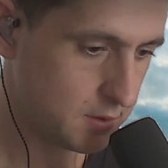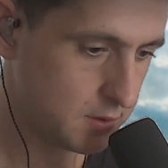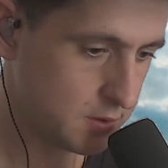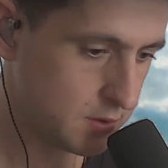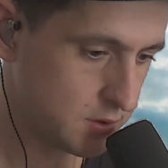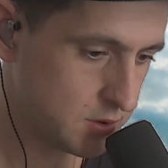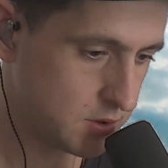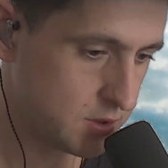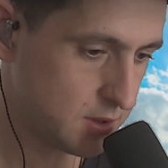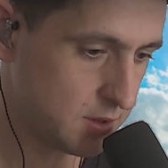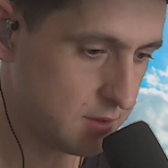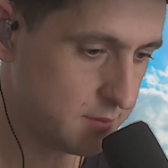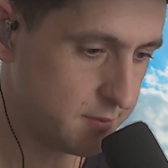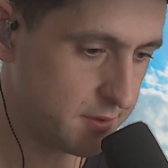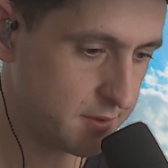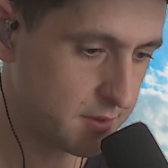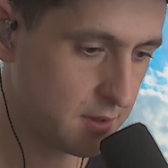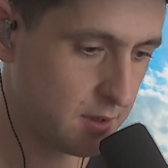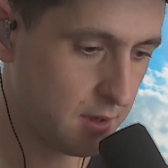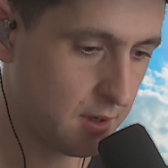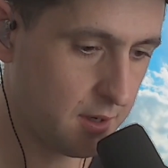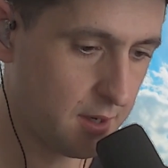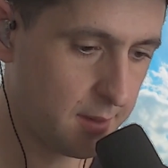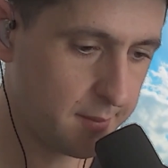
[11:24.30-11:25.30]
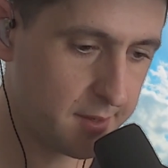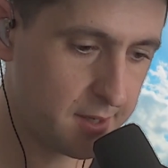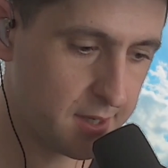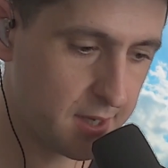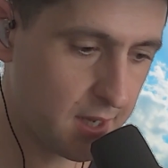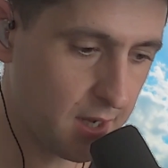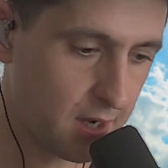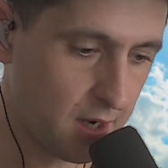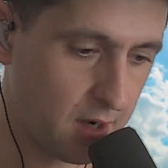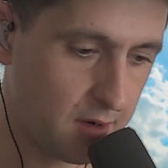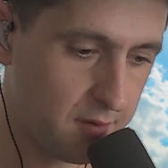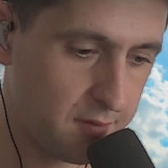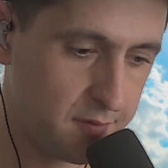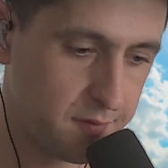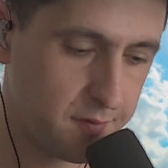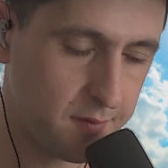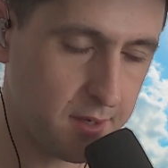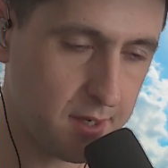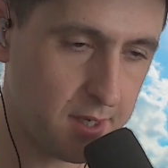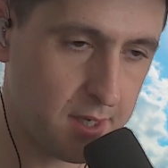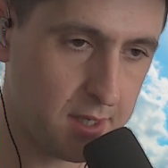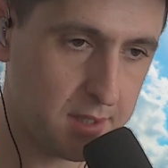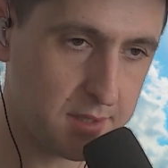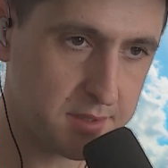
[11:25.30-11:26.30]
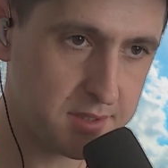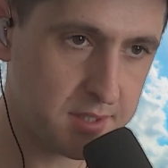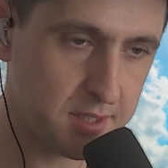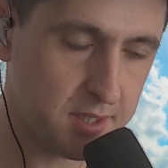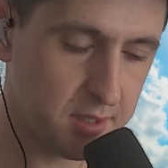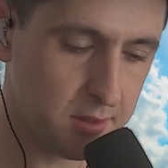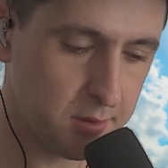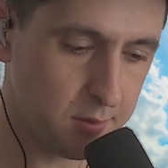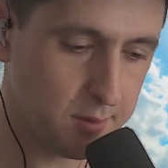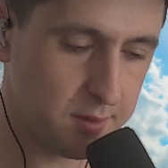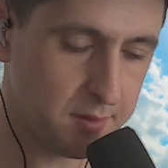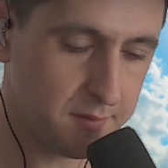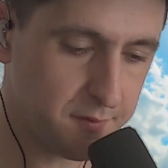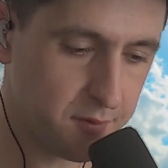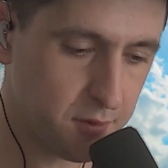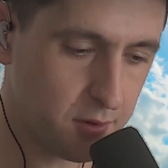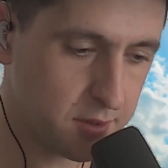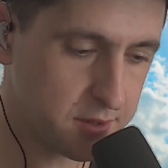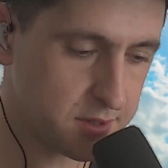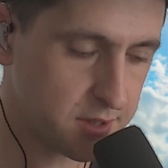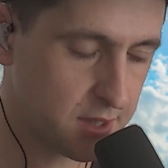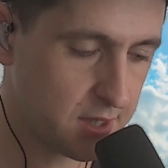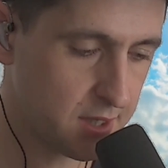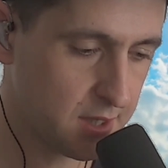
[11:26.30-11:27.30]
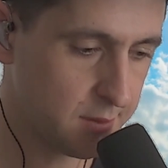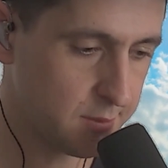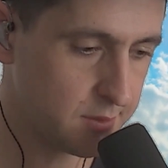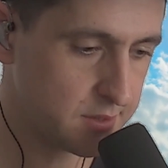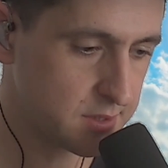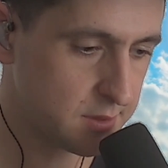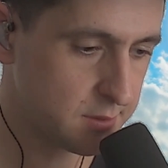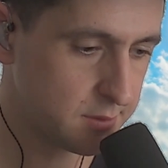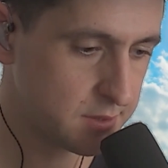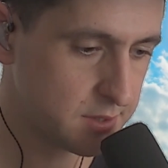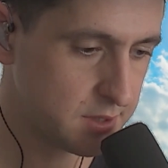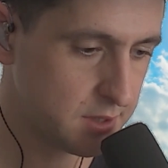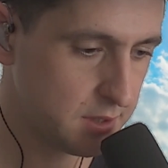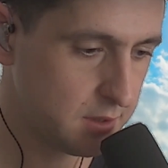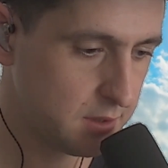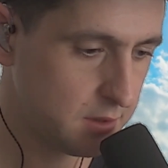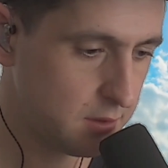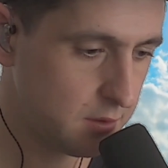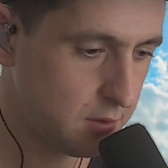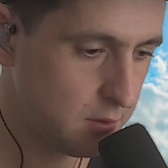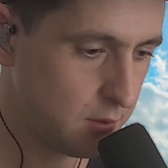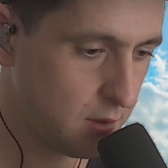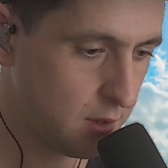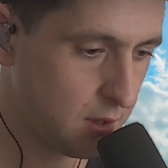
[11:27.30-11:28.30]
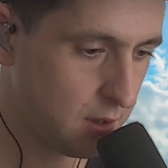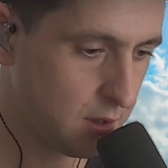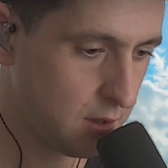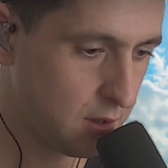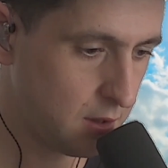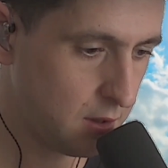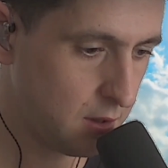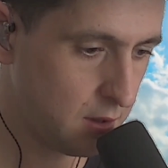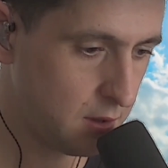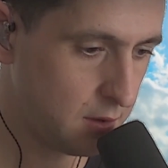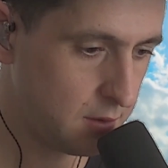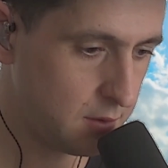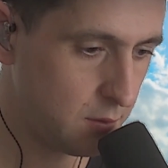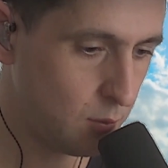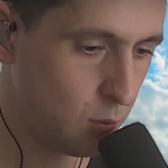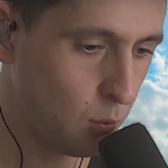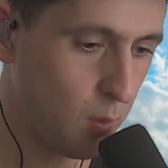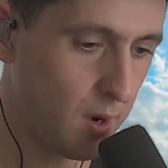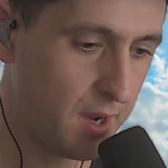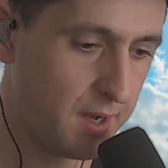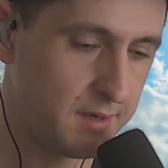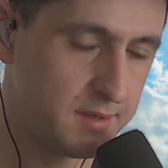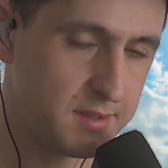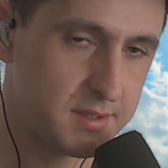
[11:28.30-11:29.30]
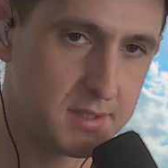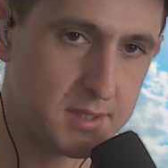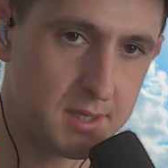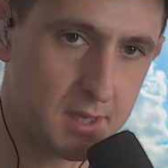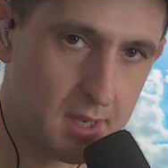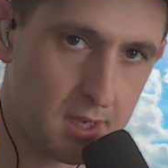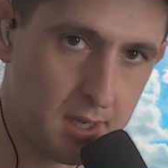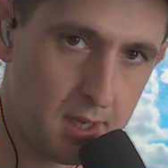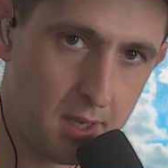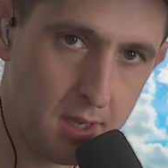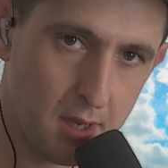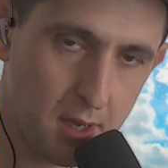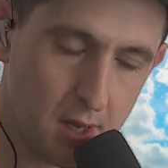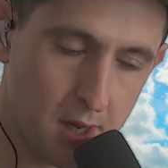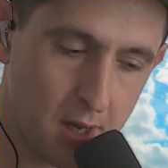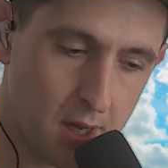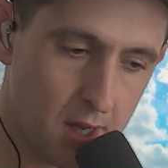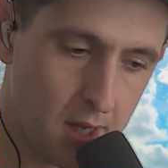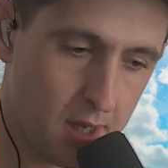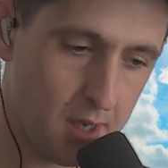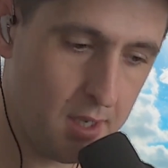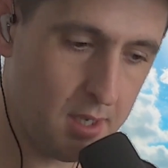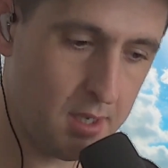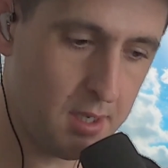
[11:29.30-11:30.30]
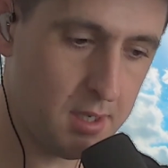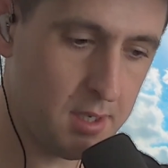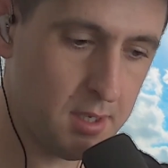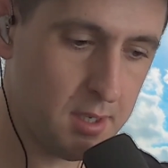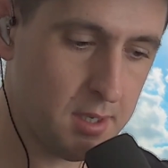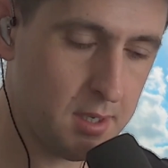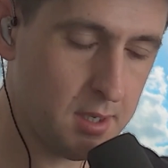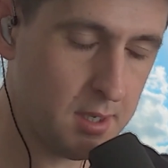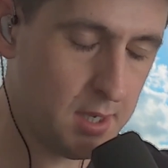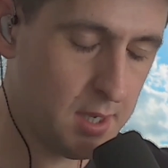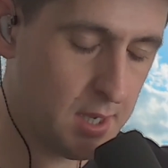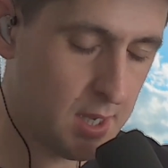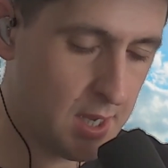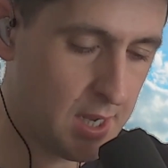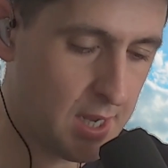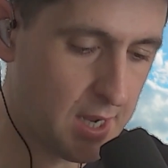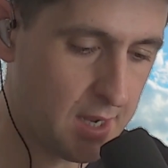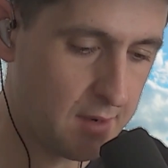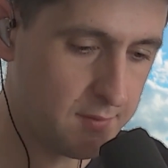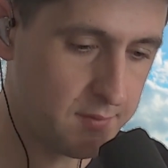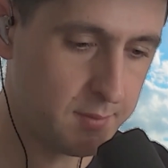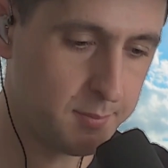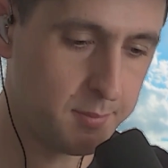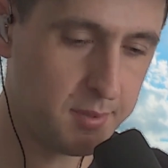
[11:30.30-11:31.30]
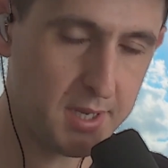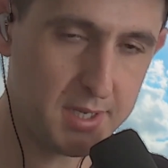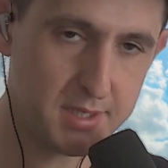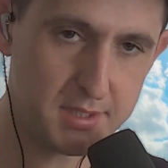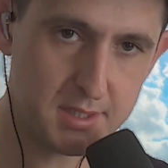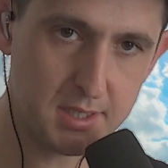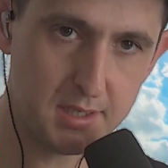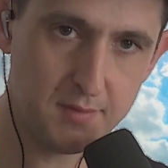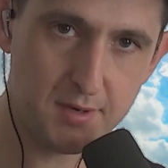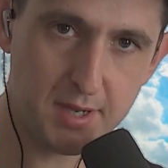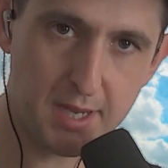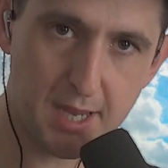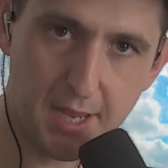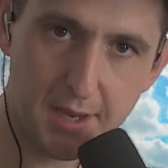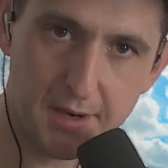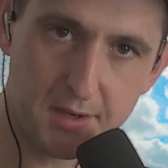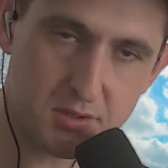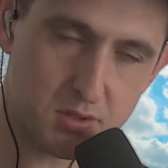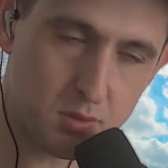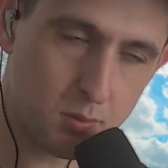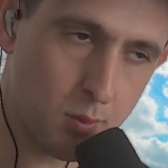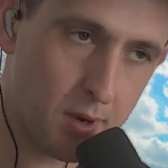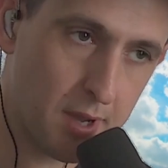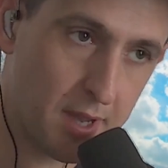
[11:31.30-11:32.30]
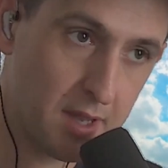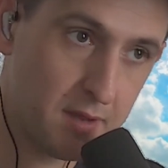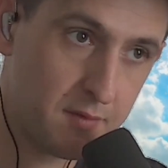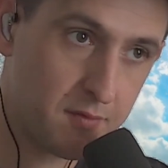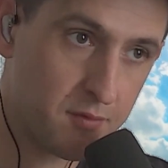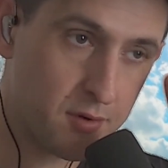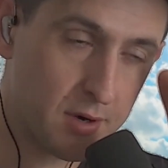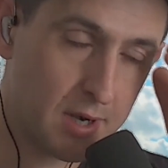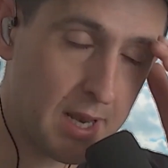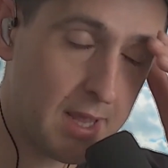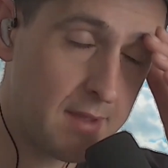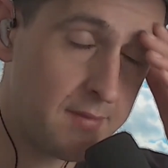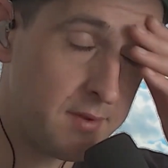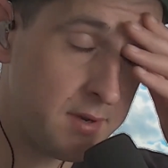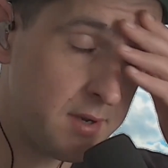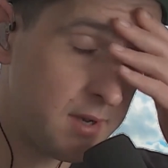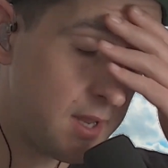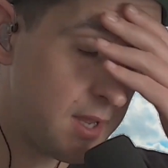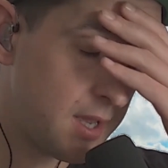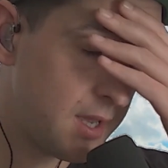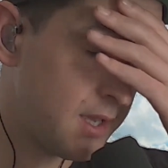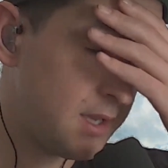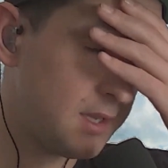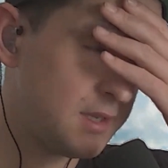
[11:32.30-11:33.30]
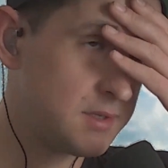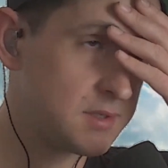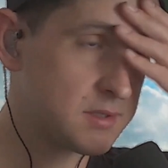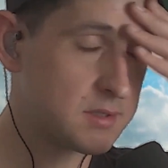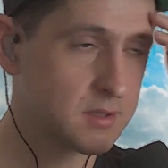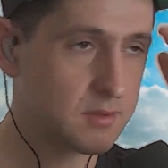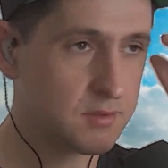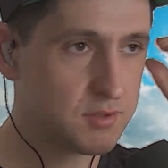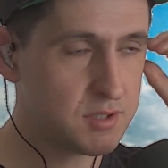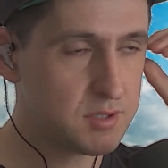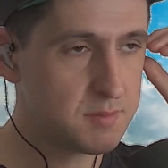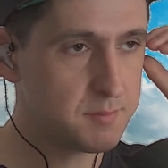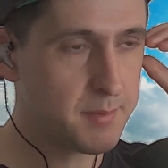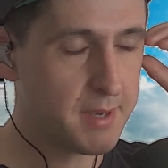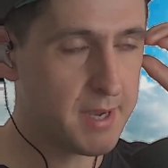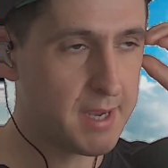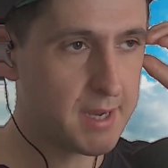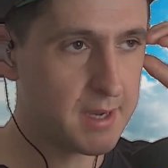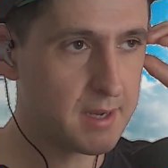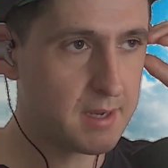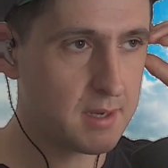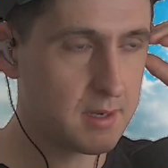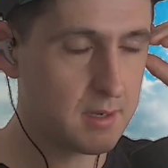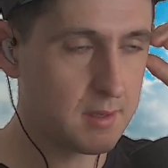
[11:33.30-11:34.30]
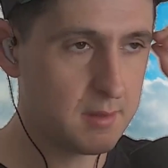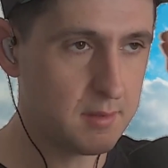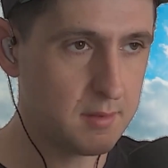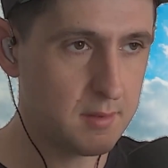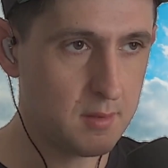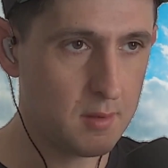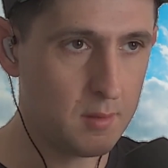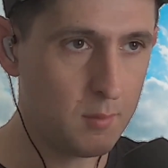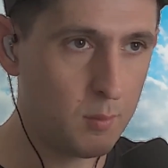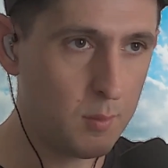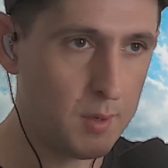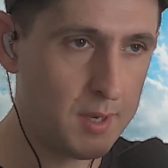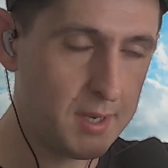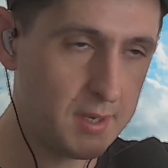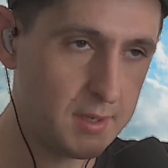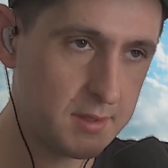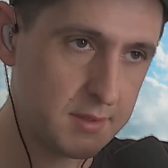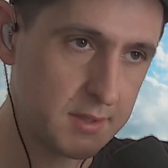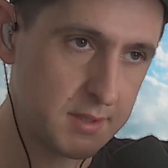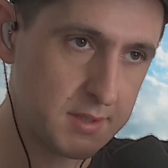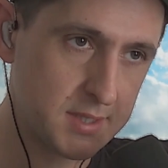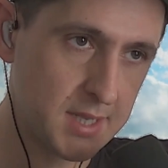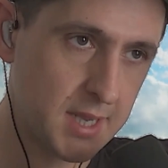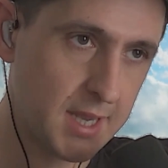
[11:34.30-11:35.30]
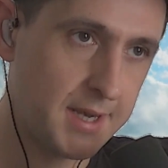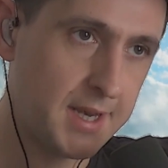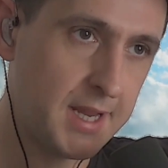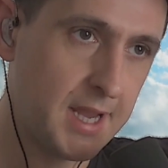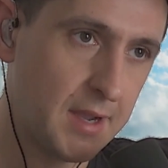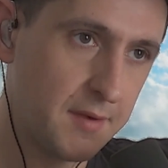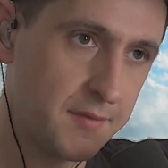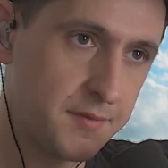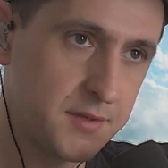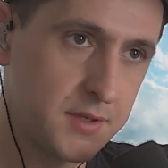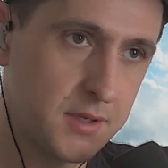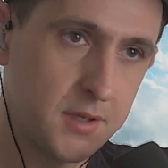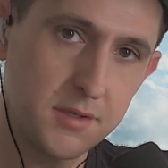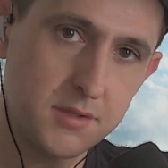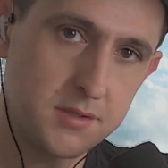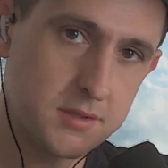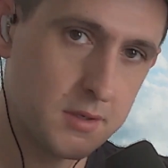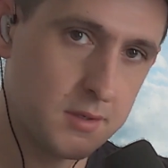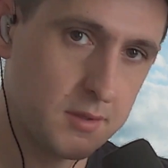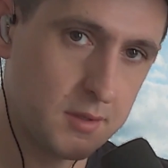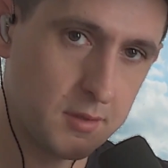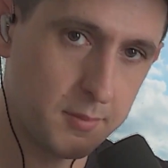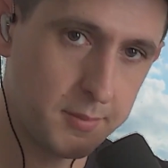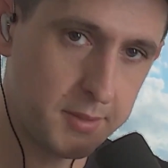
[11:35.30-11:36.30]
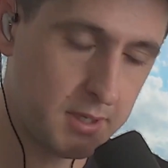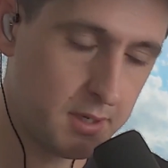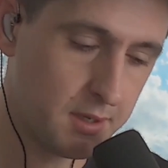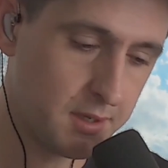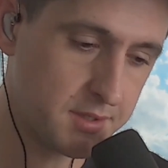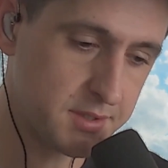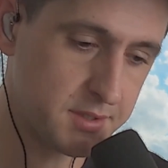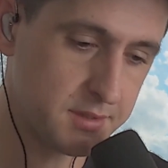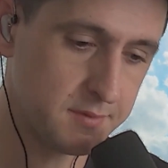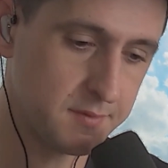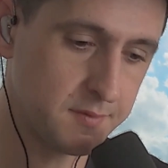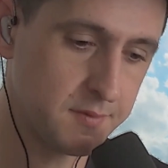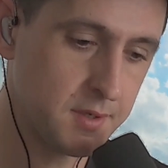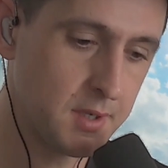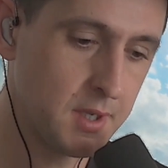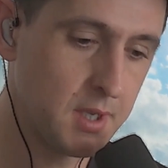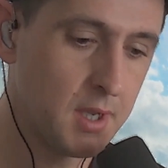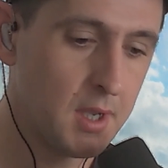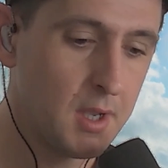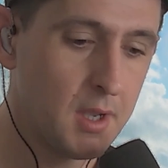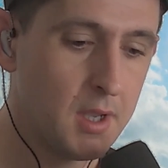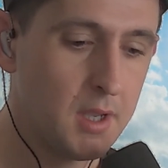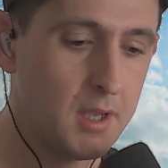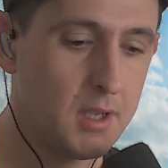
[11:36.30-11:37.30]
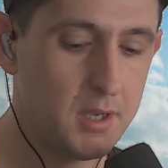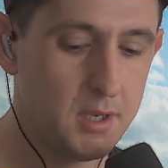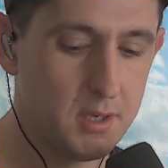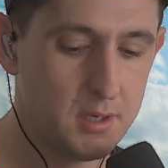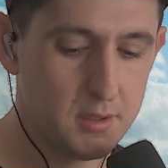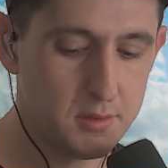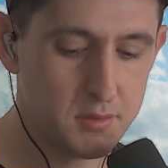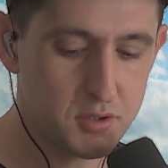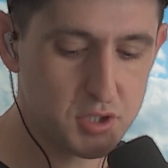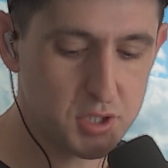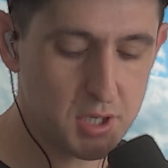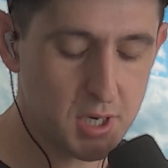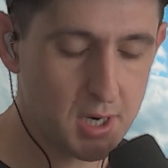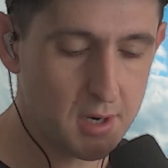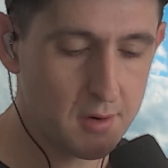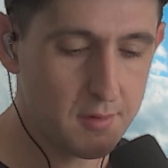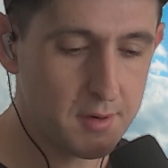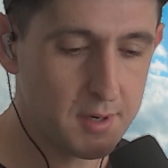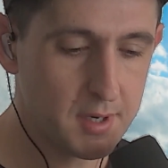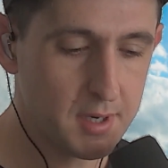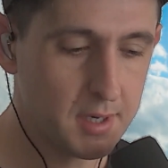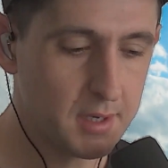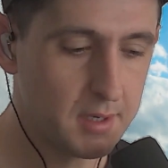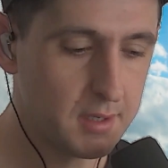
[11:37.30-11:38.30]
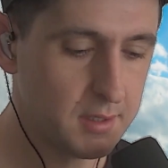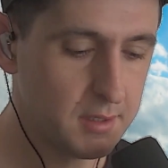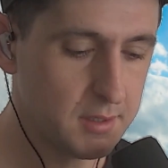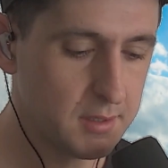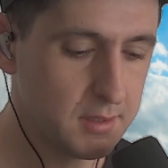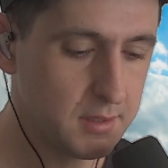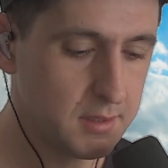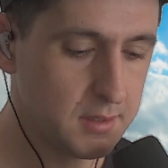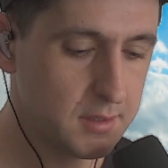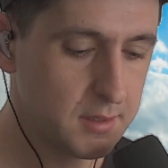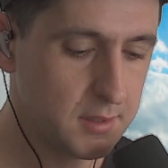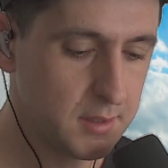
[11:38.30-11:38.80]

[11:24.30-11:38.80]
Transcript: just chilling with Con. I'm going to get off. I'll see you in 48 hours. I'll see you on Wednesday. Uh, have a pleasant evening. Hannah's away for 11 days, so she's back the week, the Saturday after. So there'll be lots of, you know, sharing and